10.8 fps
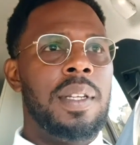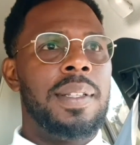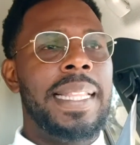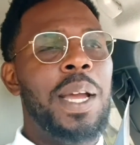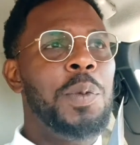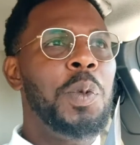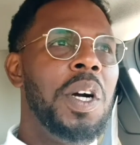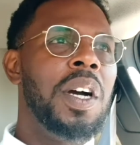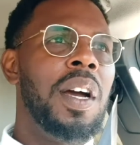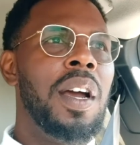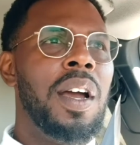There
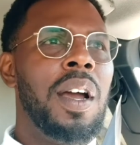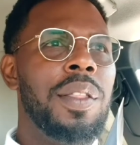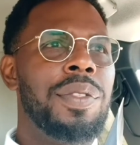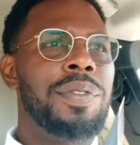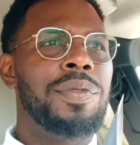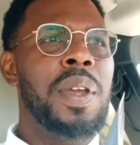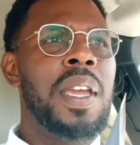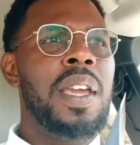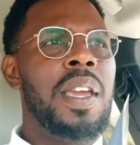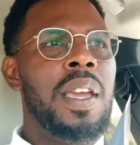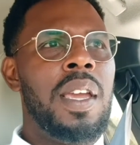were
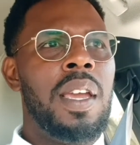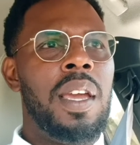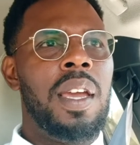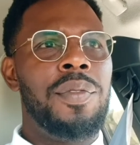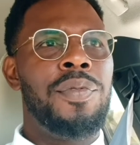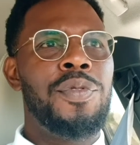three